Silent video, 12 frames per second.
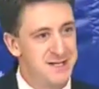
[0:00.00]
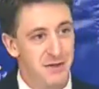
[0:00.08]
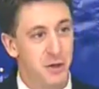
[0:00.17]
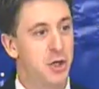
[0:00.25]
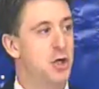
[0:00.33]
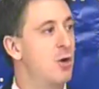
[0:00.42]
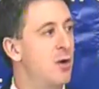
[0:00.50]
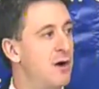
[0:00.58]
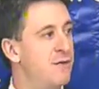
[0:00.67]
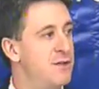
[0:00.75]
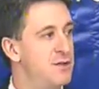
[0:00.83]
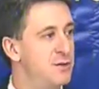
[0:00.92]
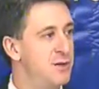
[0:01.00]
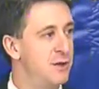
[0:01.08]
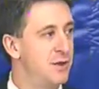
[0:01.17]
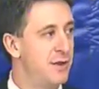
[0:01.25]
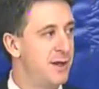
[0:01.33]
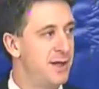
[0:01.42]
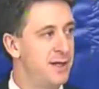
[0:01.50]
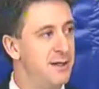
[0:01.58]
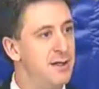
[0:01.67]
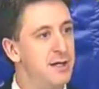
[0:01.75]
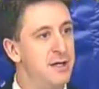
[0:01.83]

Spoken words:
and then they're going to go off and do their thing.